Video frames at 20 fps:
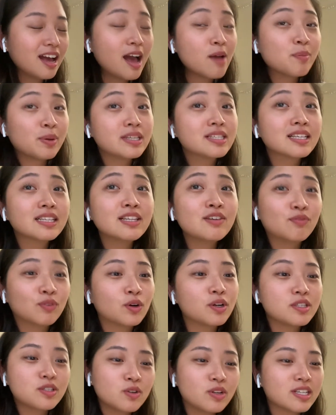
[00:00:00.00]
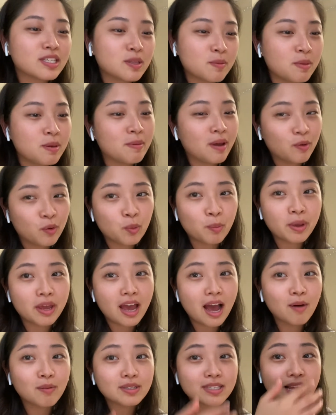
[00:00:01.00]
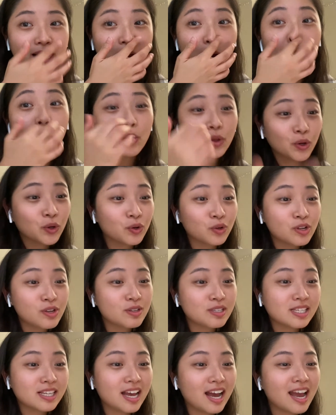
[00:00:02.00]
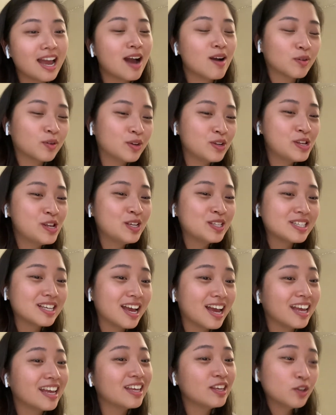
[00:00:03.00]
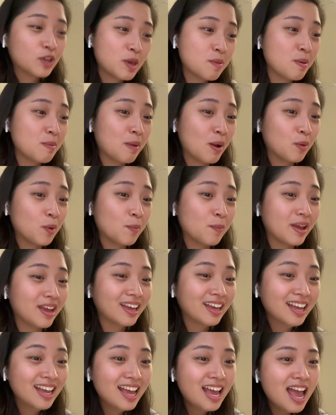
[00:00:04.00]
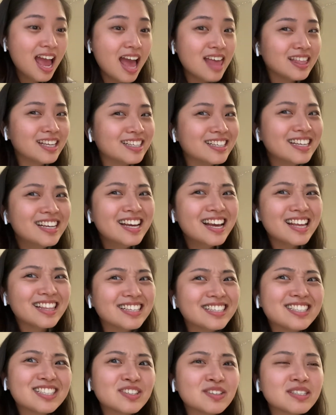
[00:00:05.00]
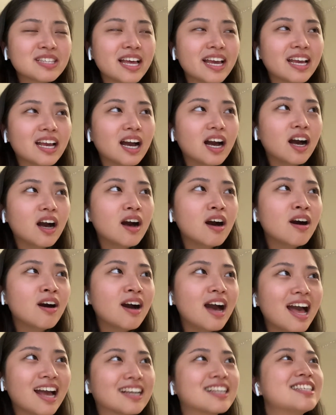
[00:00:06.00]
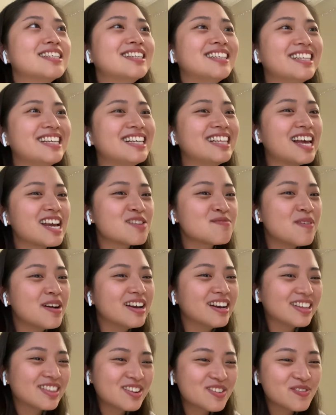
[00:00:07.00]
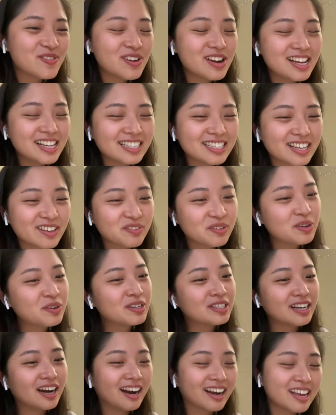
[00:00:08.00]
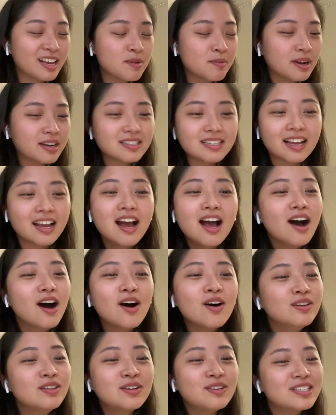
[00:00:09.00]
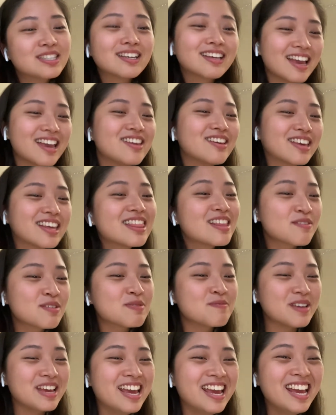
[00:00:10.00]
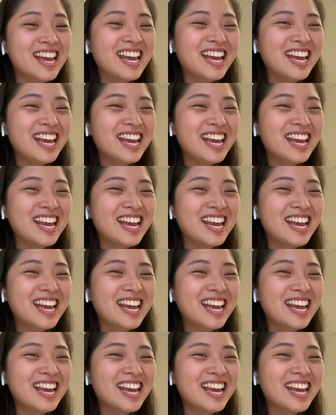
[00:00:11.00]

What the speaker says: I basically forced Eunice to be my roommate. I was like, "Oh, you're going to UCI? I'm going to UCI. You can be my roommate." And then she was like, "Oh, actually, like my other friends, like we were talking about." I was like, "Oh no, it's okay. You can live with me."